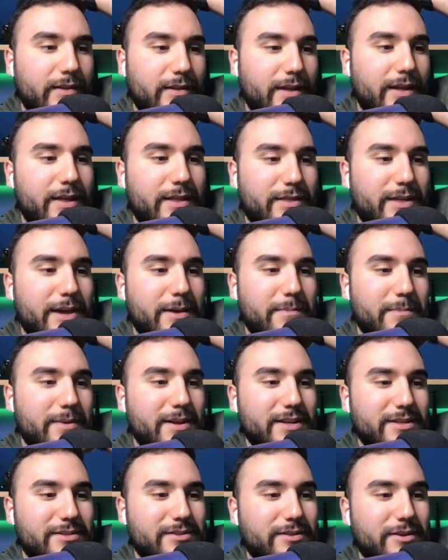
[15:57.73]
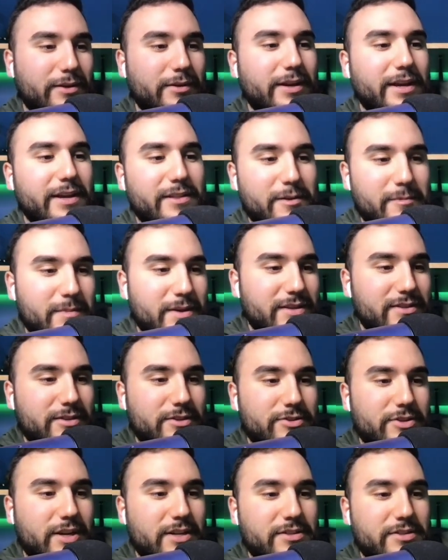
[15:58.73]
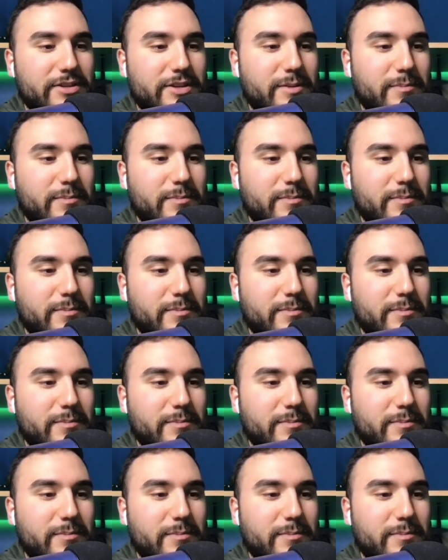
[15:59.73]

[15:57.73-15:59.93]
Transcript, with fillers: they missed. Okay, they missed adjusted